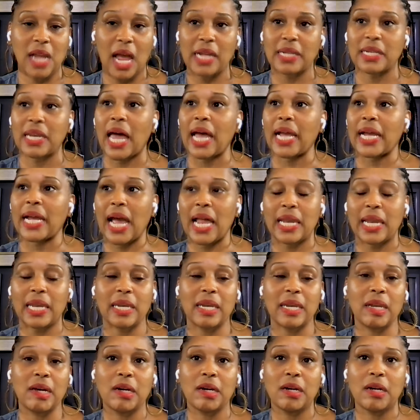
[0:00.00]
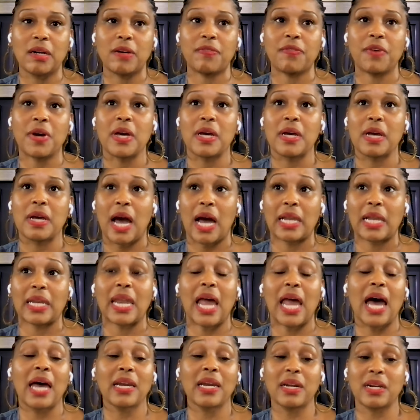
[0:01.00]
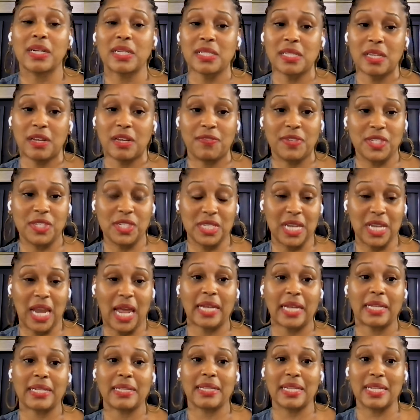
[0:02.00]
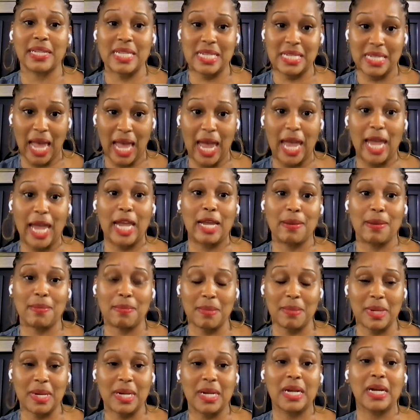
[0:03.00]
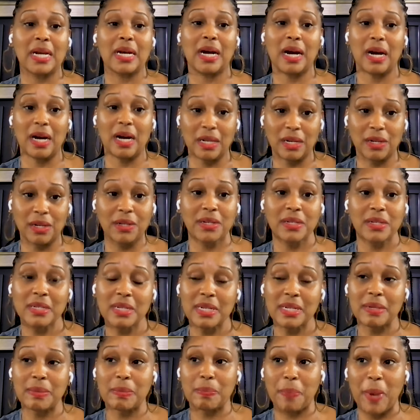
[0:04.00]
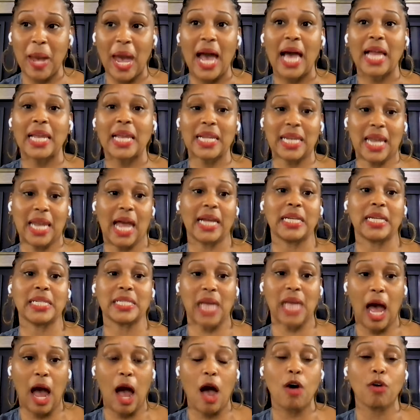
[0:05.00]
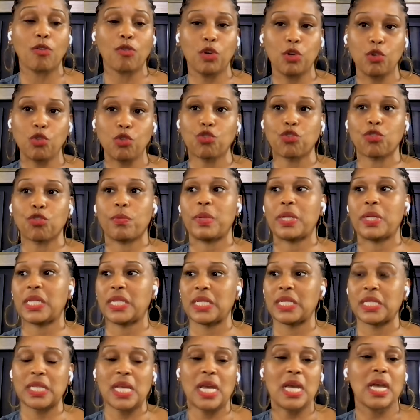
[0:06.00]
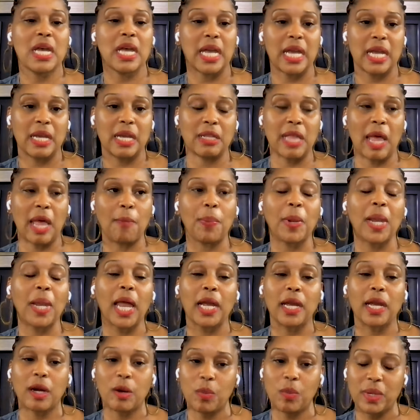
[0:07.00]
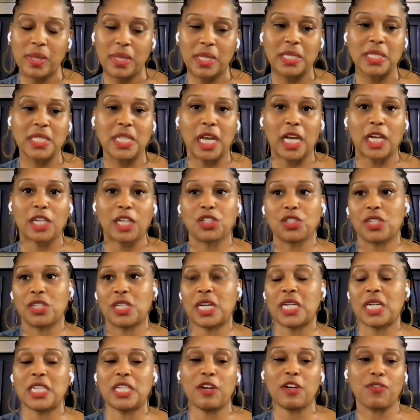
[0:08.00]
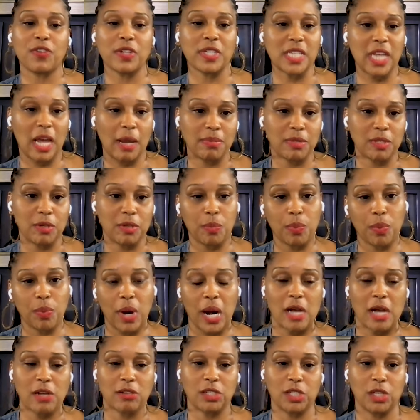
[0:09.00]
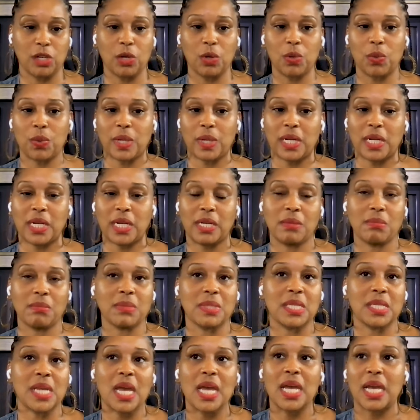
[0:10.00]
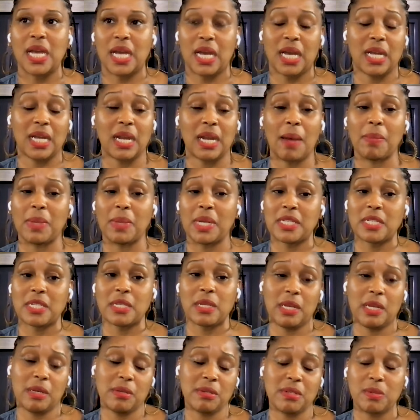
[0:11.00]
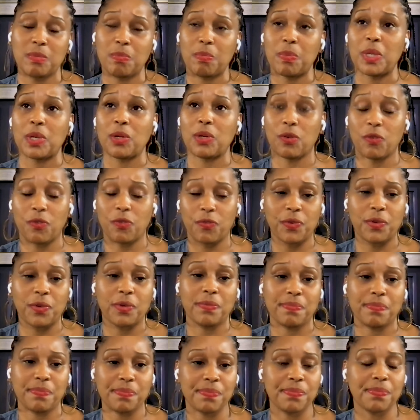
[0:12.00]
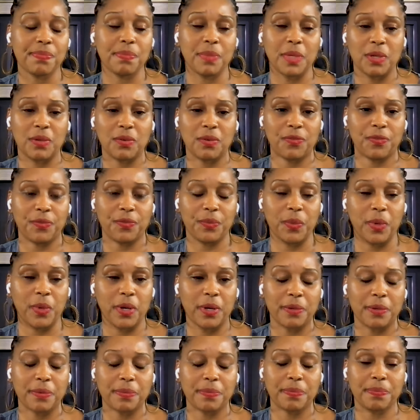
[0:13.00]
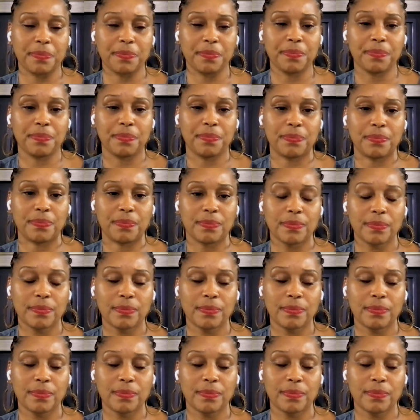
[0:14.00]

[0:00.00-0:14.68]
I like I love a lot of their stuff is just like the same color palette. Like it's all neutral, but it's it, they play up with the texture and the different types of browns and creams. And I mean, it's, it's beautiful, beautiful work. And